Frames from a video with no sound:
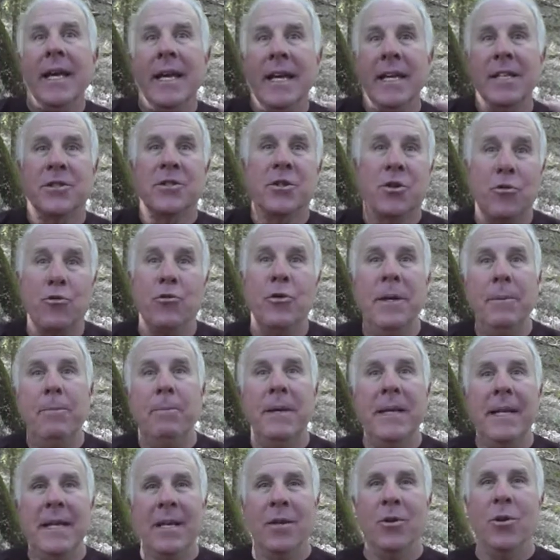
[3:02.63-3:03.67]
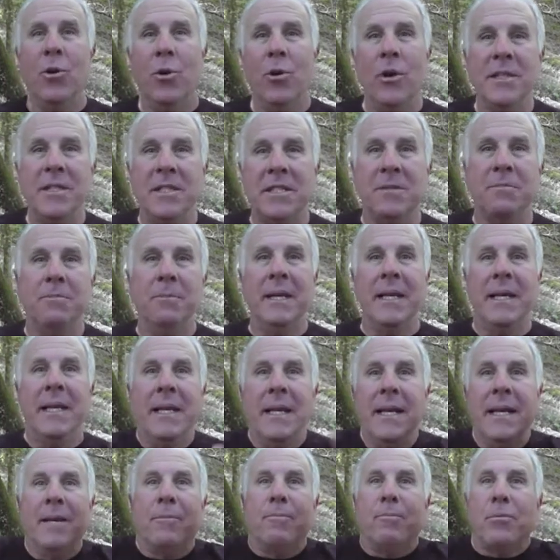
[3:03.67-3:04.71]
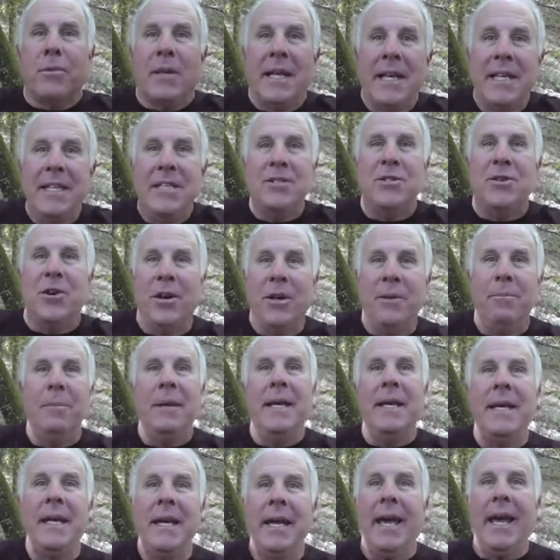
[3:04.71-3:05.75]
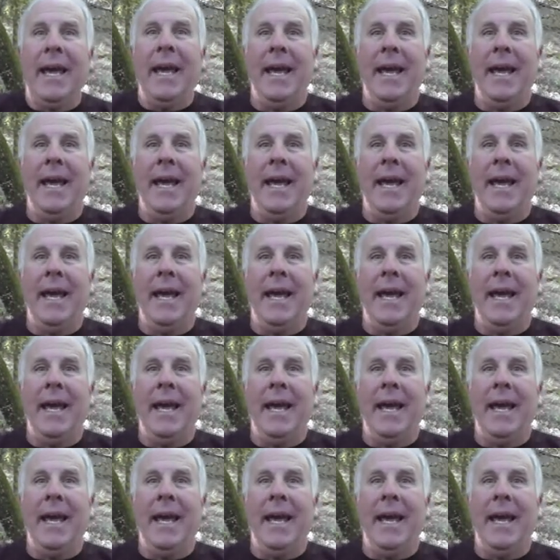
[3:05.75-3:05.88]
it's creepy, it haunts me, it plays on me,